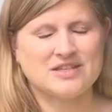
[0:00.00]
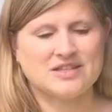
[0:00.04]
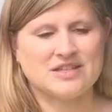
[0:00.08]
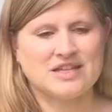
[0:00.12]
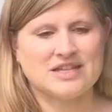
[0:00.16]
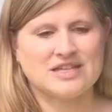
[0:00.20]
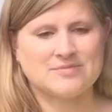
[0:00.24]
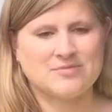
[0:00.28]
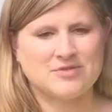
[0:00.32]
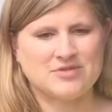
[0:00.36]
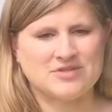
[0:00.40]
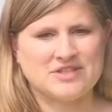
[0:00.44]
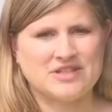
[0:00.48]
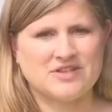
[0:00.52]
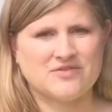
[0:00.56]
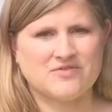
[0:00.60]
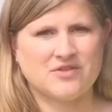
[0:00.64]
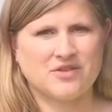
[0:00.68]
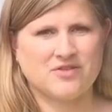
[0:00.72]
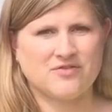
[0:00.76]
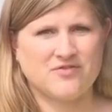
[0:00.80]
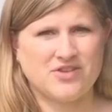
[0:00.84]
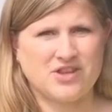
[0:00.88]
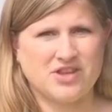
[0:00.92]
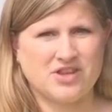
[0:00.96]
so that's mostly
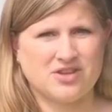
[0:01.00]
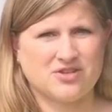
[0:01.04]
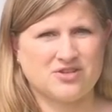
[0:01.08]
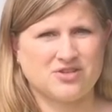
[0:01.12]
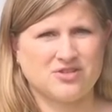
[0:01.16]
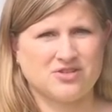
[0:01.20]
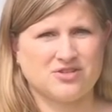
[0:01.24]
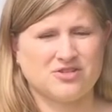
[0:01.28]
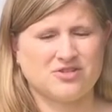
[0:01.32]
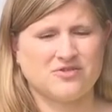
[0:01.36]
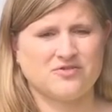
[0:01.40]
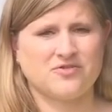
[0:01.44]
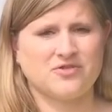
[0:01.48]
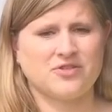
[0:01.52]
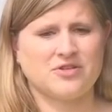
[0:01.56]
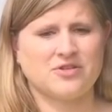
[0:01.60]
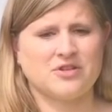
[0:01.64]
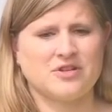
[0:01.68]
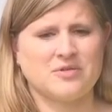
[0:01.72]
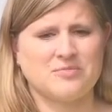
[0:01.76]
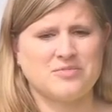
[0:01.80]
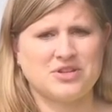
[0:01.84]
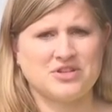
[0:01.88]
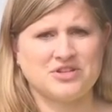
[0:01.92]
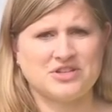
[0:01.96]
for a vehicle or for
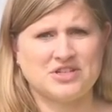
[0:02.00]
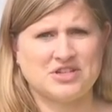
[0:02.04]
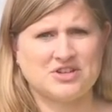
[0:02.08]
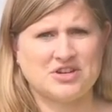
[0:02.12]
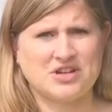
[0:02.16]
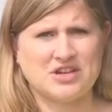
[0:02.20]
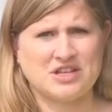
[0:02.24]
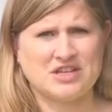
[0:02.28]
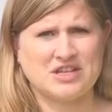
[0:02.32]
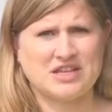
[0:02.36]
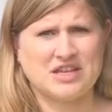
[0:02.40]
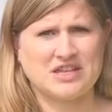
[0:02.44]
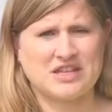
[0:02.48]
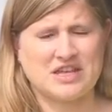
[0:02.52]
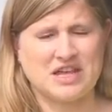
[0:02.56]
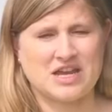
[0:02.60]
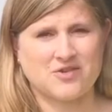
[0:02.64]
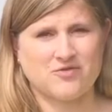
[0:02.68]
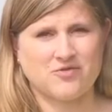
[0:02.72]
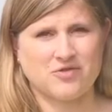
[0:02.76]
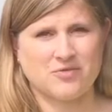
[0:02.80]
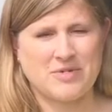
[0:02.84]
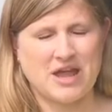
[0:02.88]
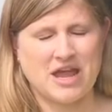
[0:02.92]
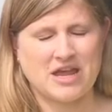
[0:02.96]
a building or anything like that if
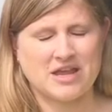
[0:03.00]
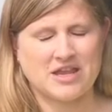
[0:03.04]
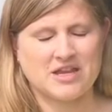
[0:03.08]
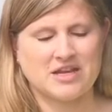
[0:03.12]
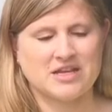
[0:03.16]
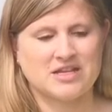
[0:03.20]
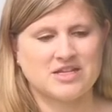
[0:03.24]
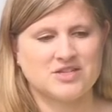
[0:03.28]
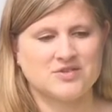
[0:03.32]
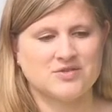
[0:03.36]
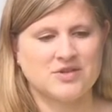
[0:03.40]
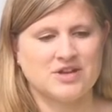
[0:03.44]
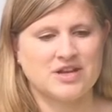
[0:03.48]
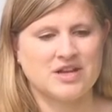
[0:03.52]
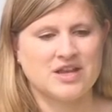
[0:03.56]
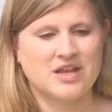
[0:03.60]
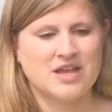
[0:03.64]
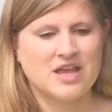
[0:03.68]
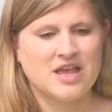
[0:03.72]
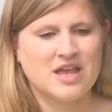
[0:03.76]
we're backing into it.